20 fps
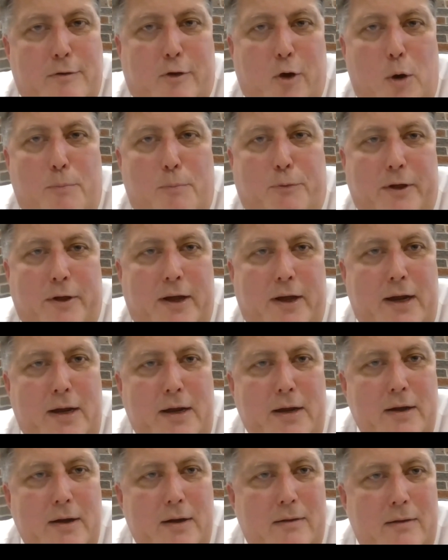So
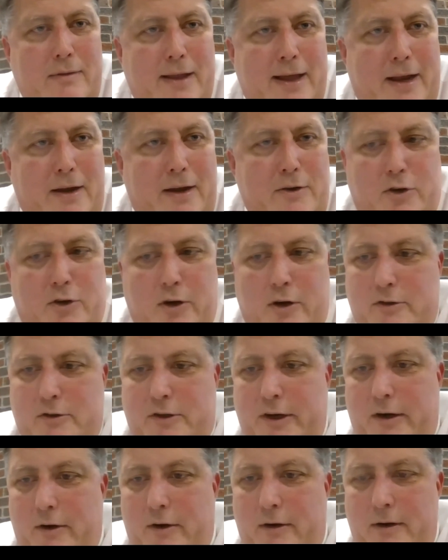hopefully that intern's
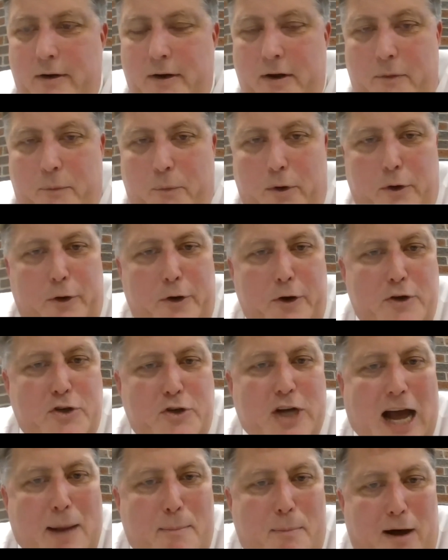will earn a
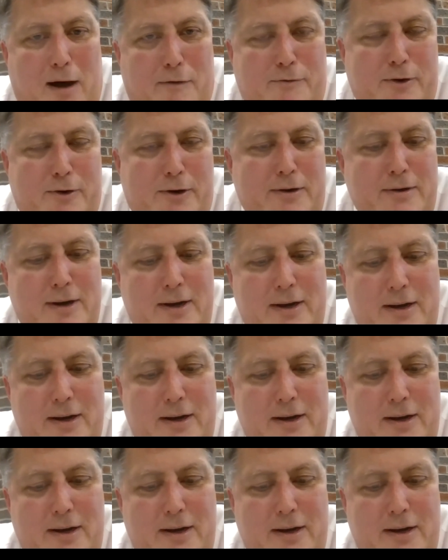job offer.